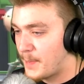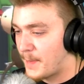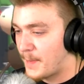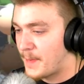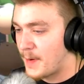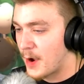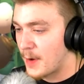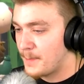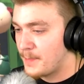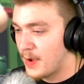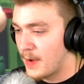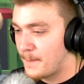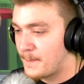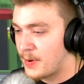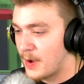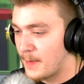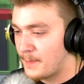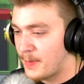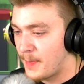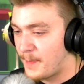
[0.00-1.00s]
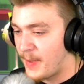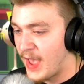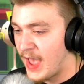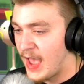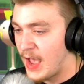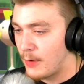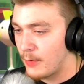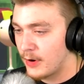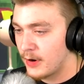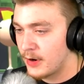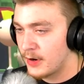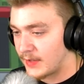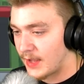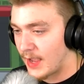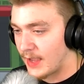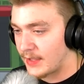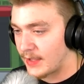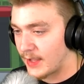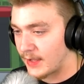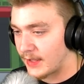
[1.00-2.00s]
-p -p power!
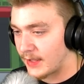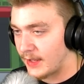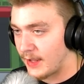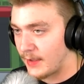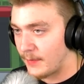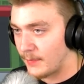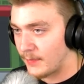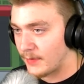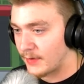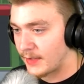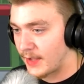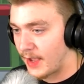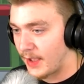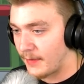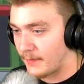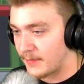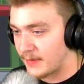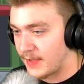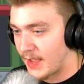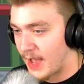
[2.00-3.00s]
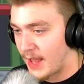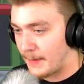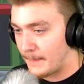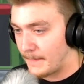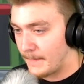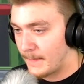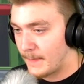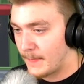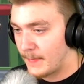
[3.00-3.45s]
Yeah, yeah, get him. Got him. Got him.